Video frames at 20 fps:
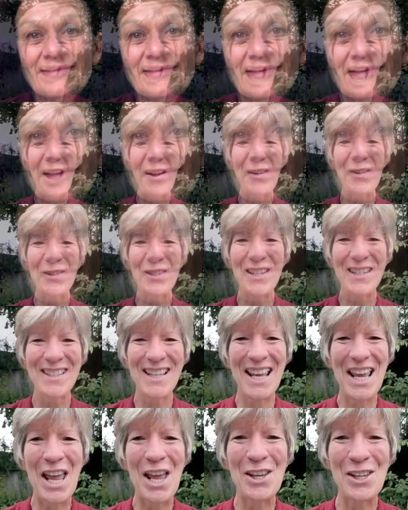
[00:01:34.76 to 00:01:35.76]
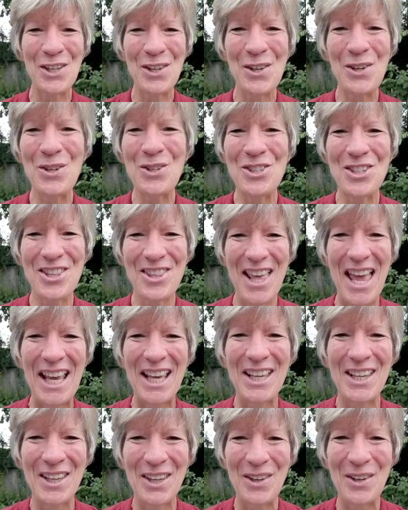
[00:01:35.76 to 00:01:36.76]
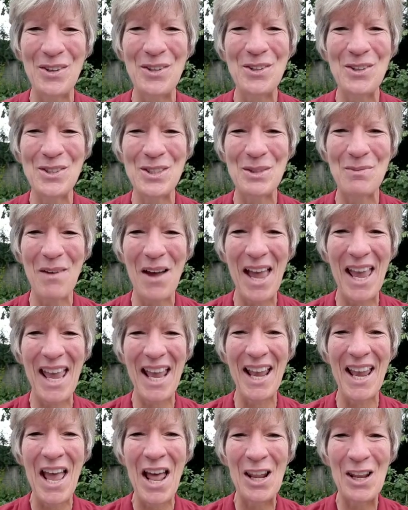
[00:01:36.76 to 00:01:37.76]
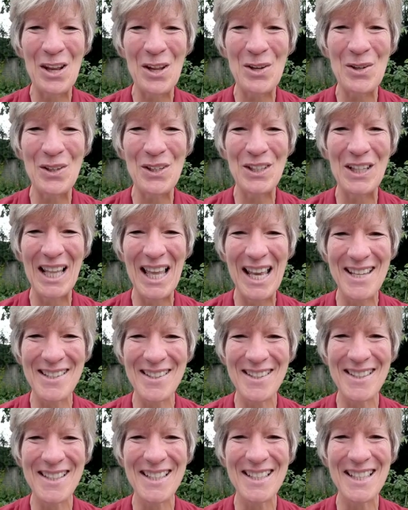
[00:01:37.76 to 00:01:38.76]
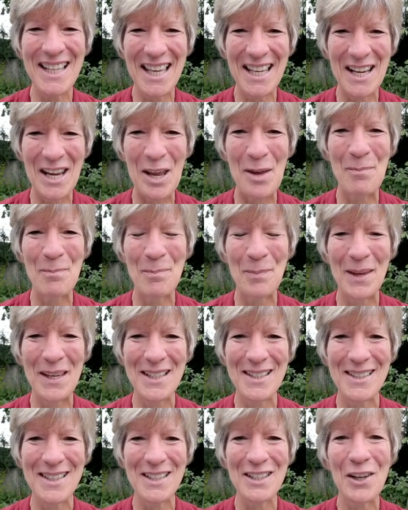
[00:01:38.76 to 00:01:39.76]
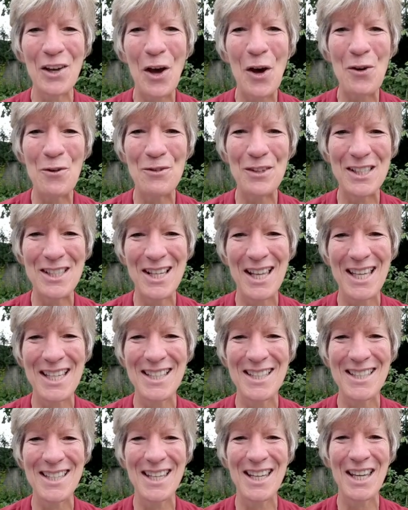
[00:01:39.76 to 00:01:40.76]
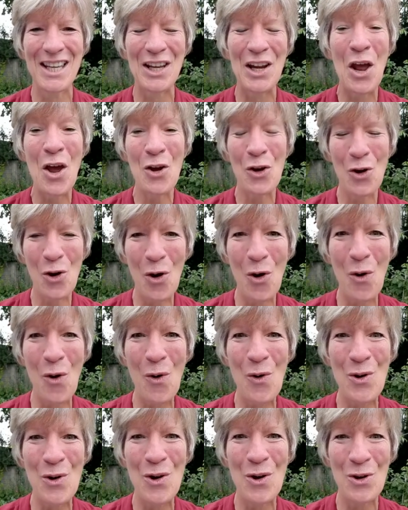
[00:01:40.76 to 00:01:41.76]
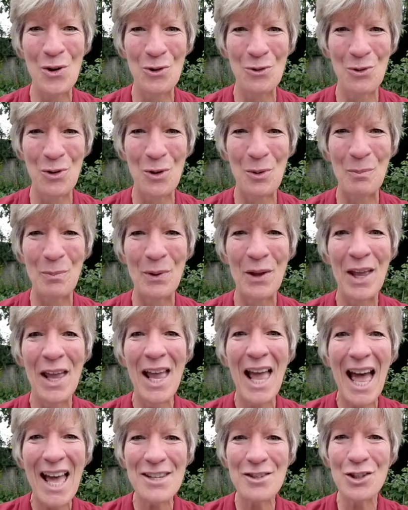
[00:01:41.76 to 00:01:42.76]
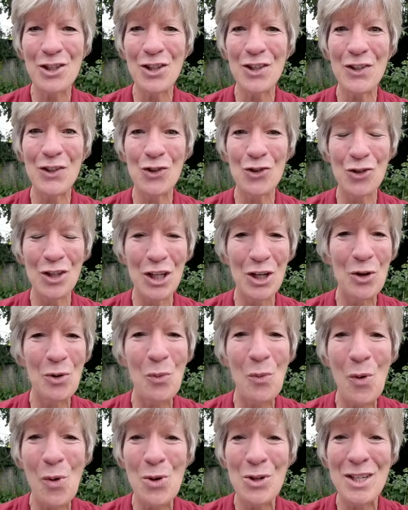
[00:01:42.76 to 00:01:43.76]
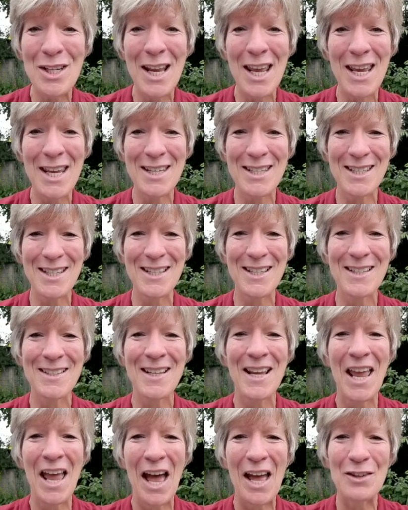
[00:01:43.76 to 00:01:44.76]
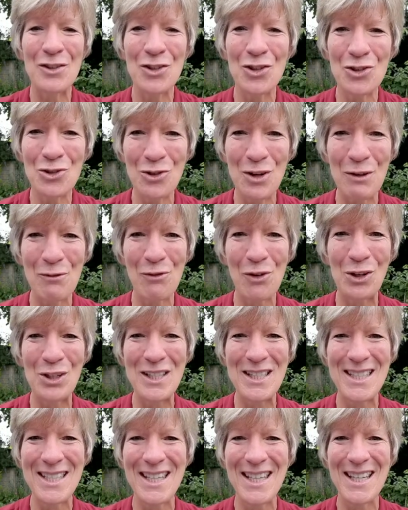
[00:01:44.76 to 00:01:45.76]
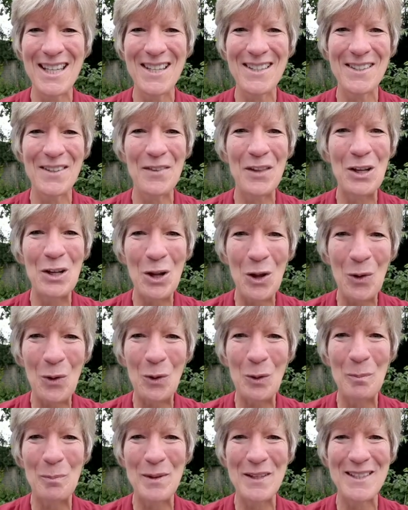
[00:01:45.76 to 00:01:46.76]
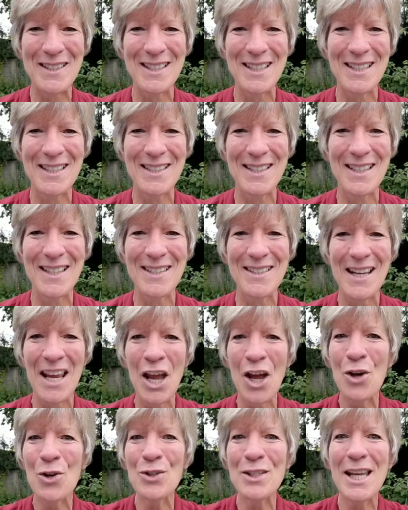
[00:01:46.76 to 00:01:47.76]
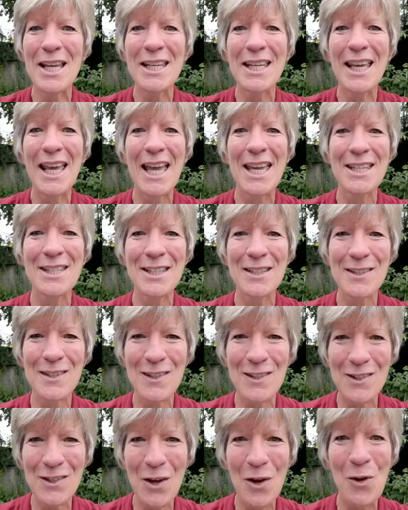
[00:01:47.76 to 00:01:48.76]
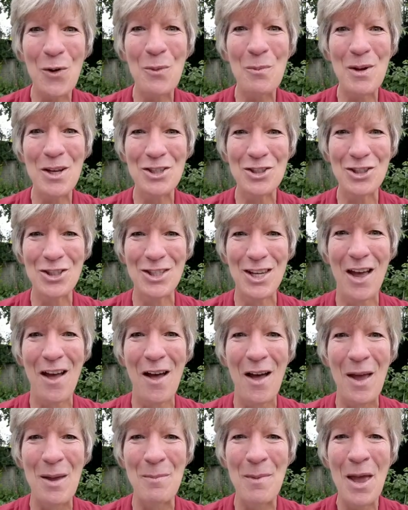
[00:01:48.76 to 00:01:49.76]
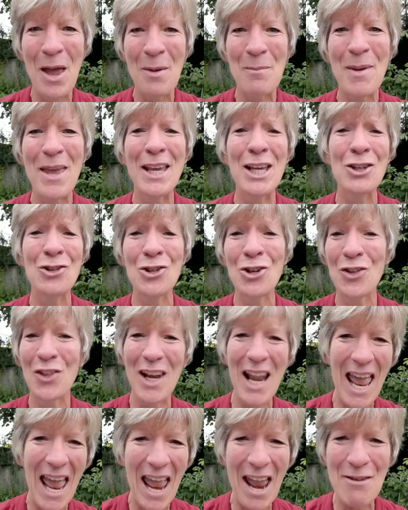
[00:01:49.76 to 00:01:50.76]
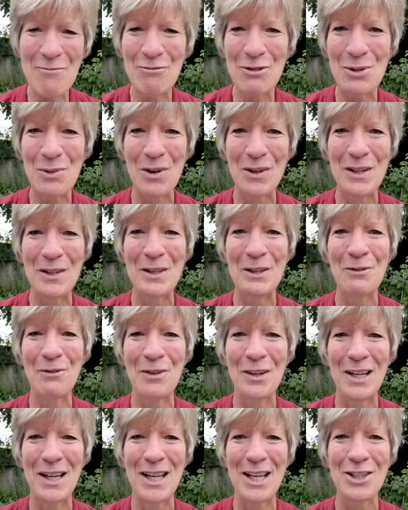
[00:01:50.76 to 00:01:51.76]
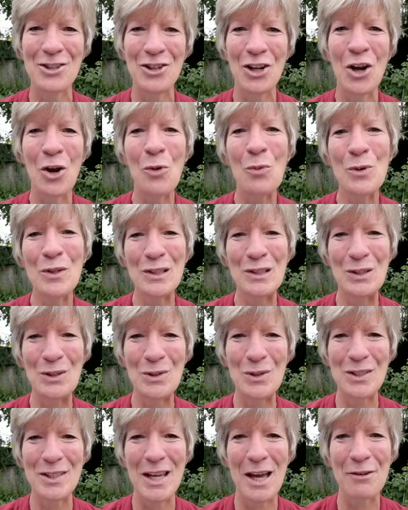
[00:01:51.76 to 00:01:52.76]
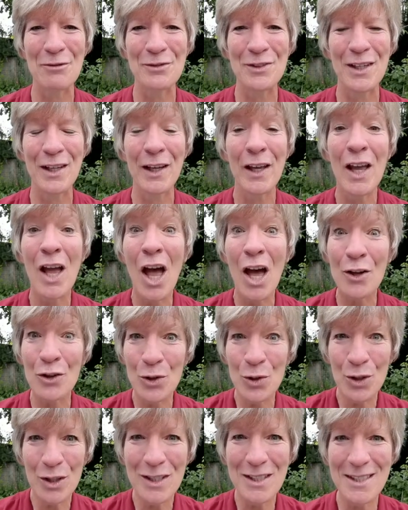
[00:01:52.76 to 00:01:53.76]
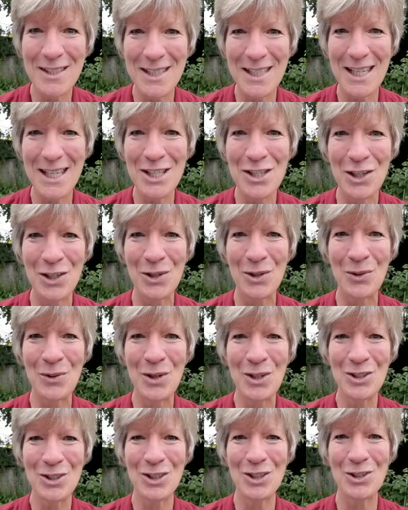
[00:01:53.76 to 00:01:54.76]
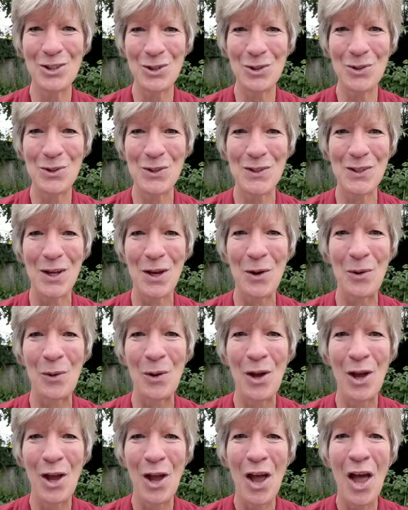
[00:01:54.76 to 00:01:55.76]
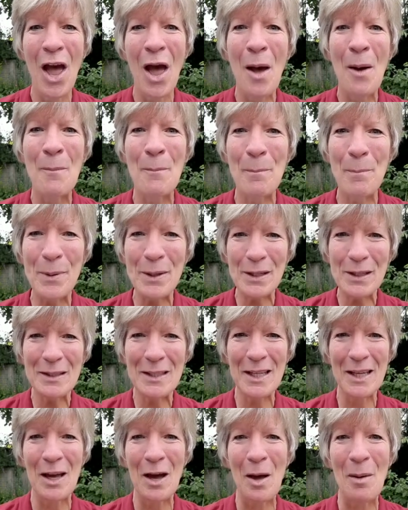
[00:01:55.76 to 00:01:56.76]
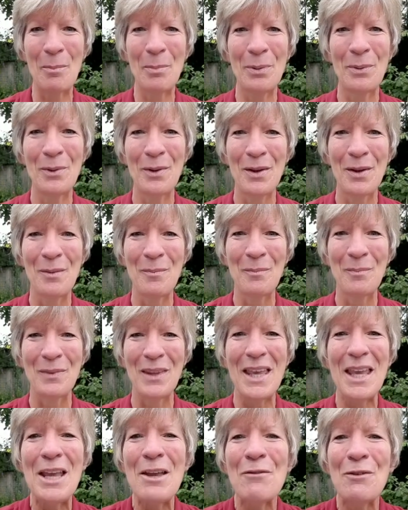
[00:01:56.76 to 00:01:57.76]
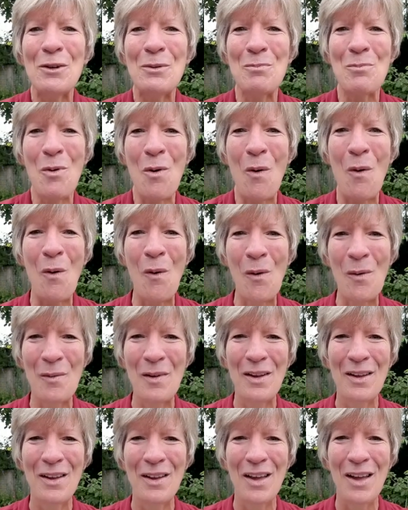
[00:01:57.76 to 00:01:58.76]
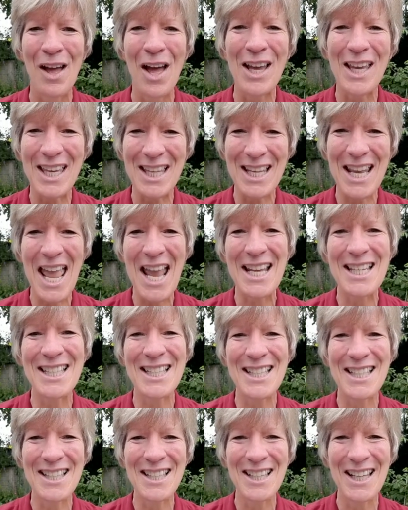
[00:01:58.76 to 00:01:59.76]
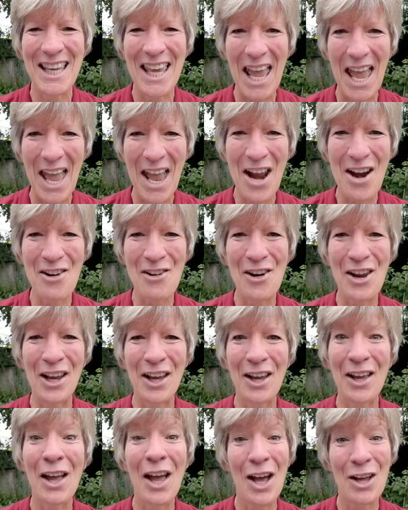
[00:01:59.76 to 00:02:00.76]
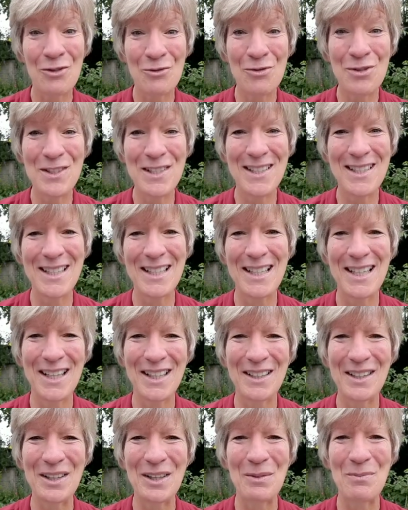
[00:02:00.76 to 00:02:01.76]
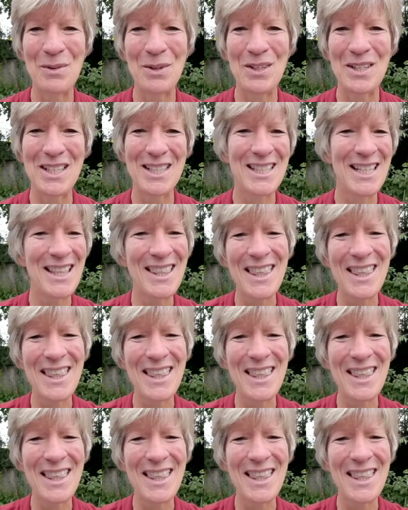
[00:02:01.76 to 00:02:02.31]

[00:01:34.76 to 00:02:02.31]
I want to say a huge thank you to my local Histon and Impington COVID-19 core group, and to the street coordinators and street volunteers and the local businesses who dedicated so much time making sure that everyone in the village was looked after and who continue to do so, building up even more a connected, caring and resilient community.